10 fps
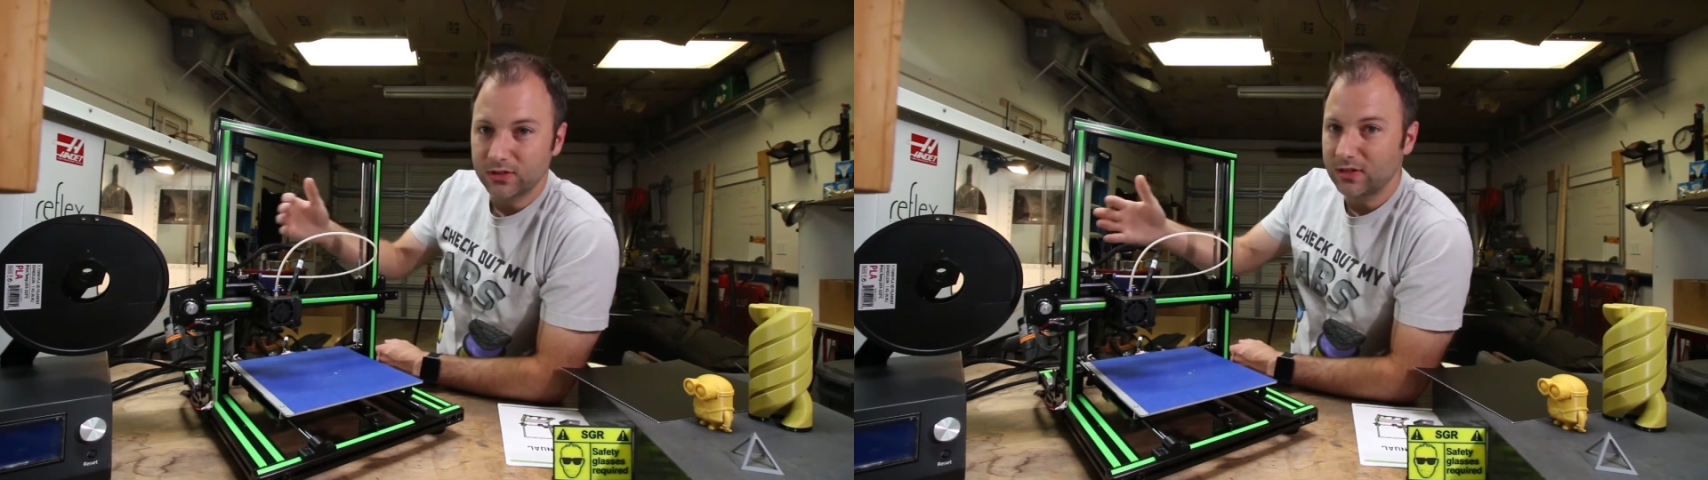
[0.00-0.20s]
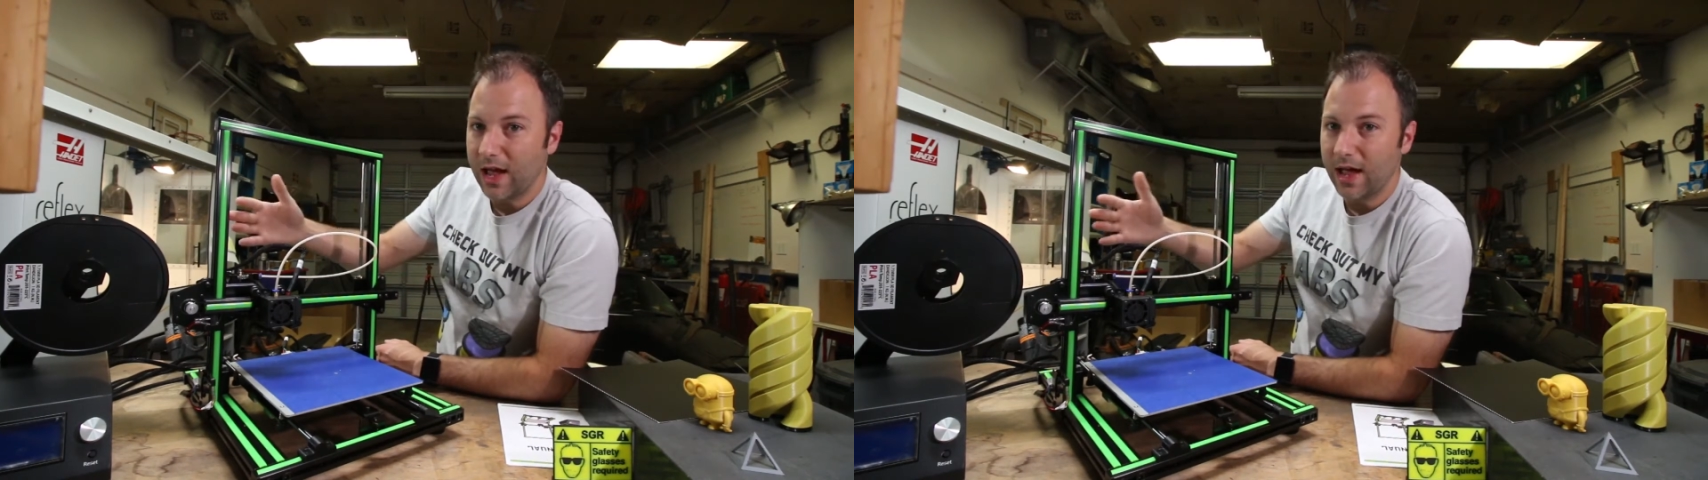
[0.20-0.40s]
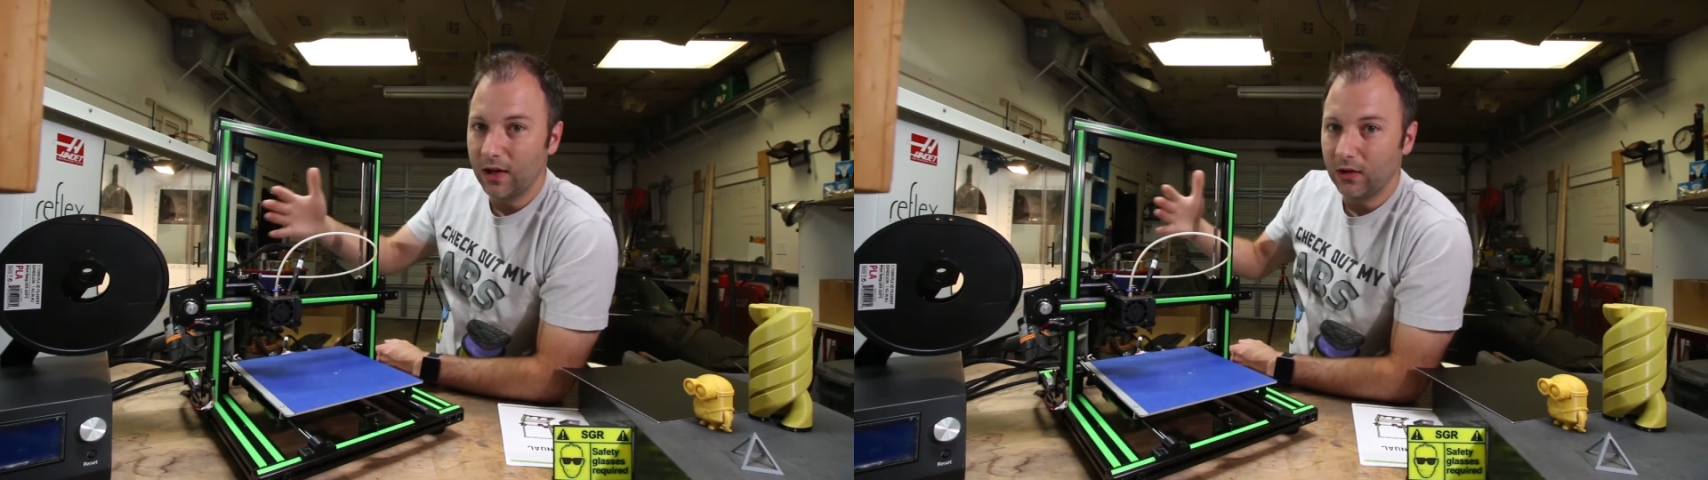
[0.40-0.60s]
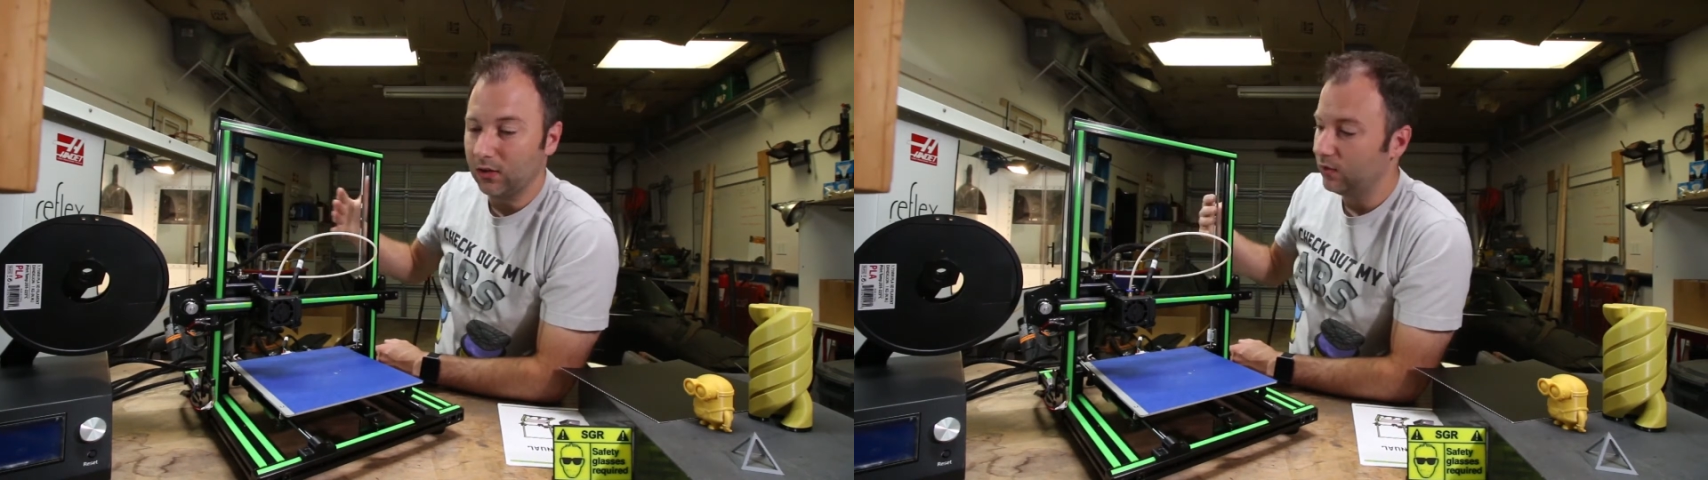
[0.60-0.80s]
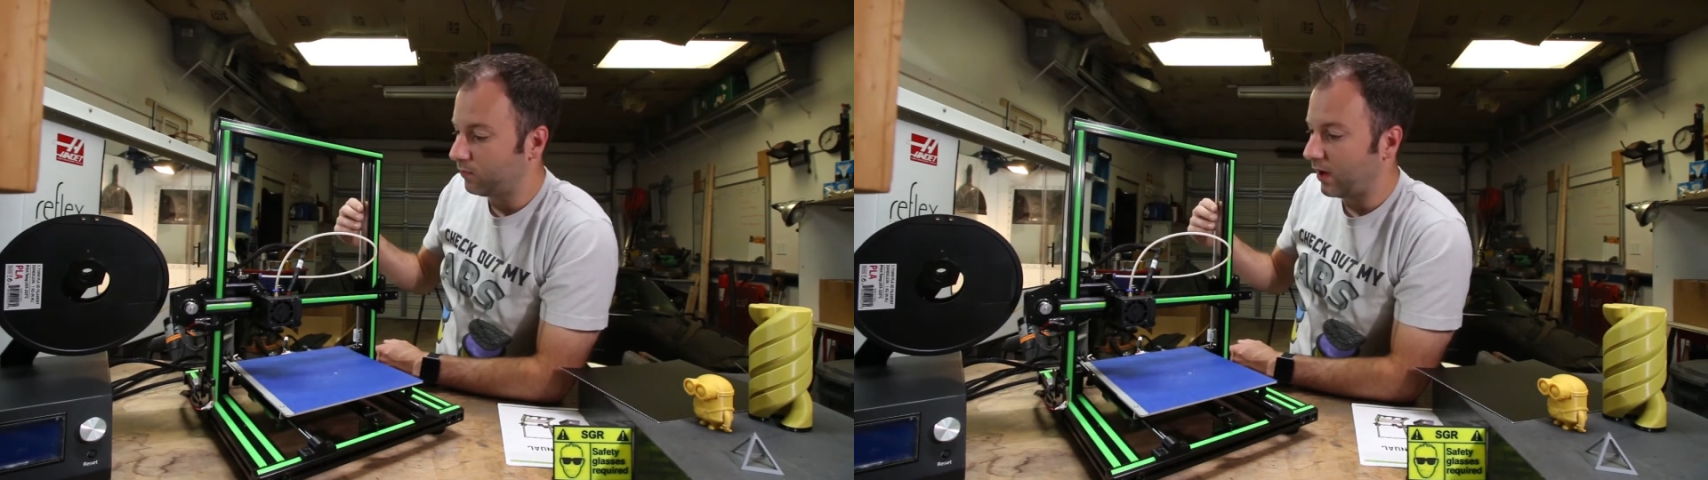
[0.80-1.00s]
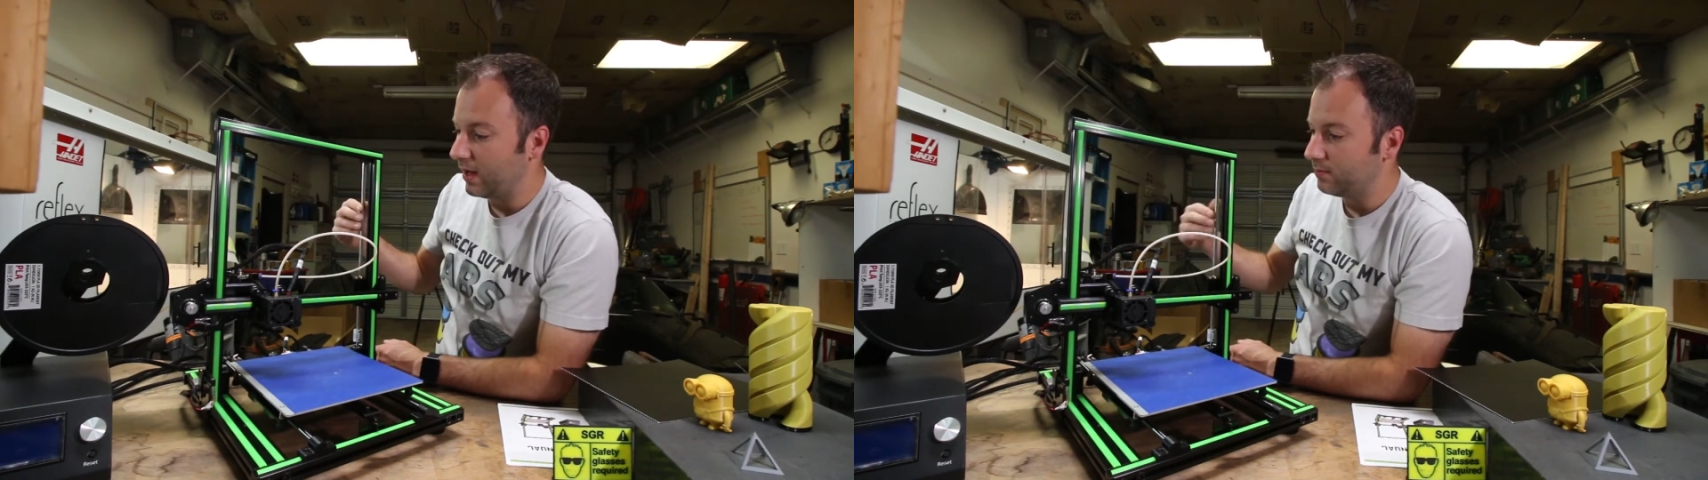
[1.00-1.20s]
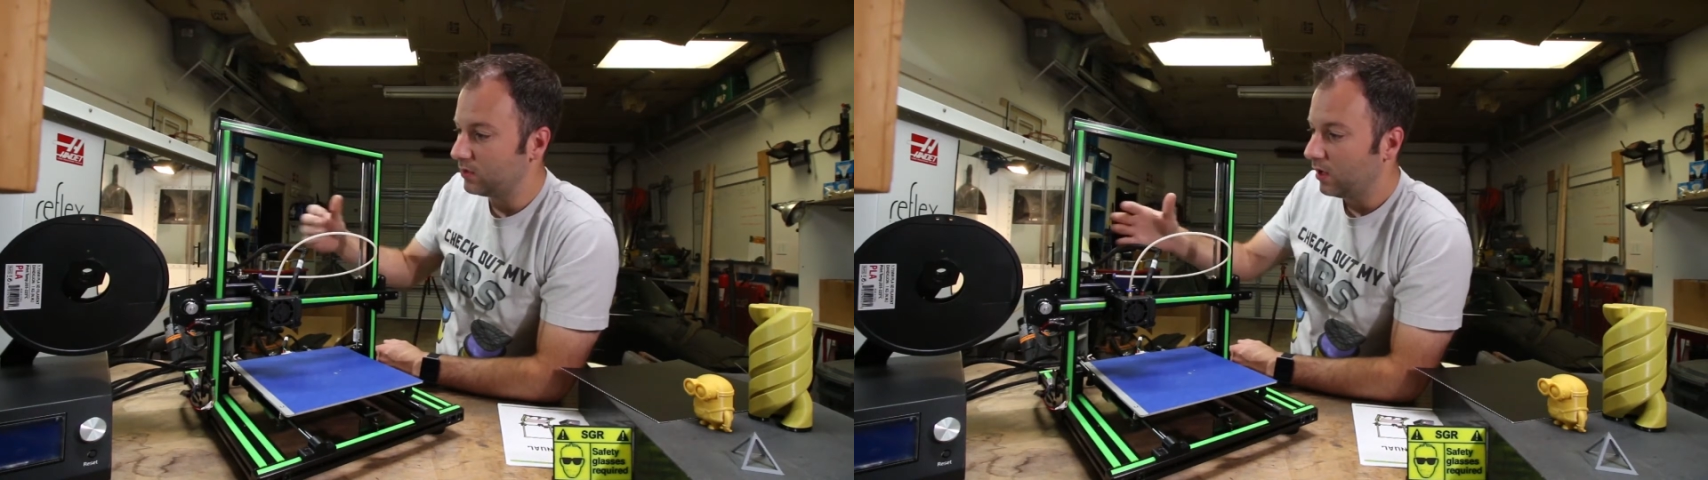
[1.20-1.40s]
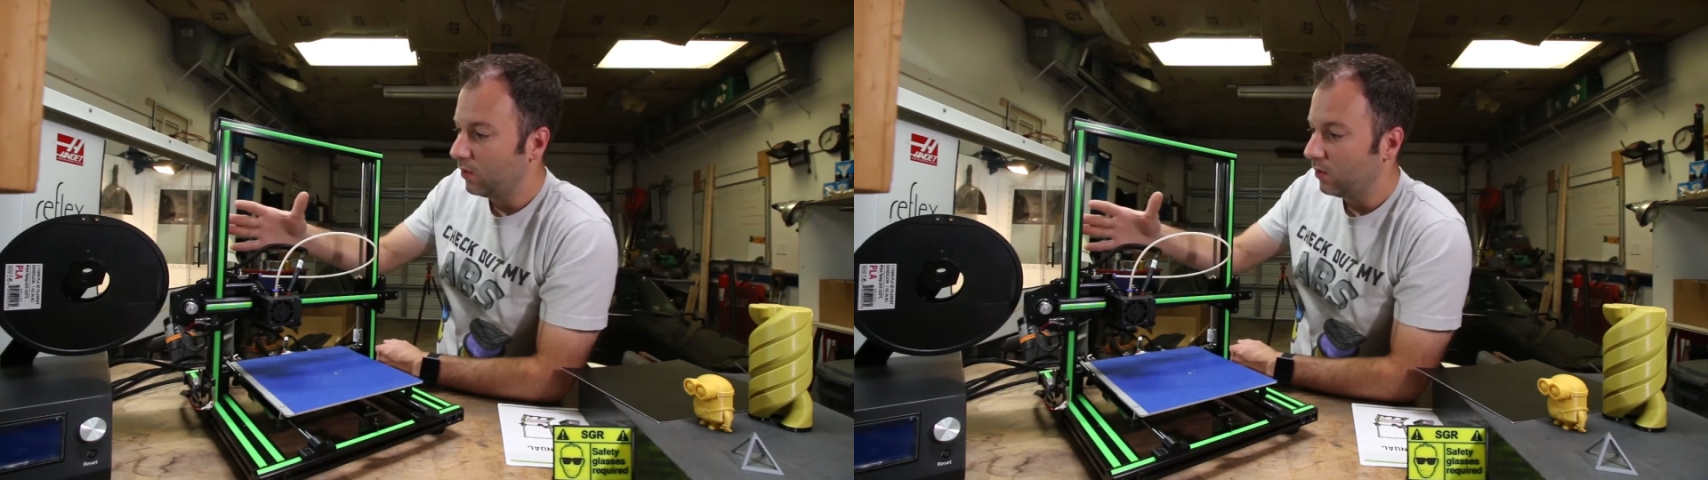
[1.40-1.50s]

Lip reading: style frames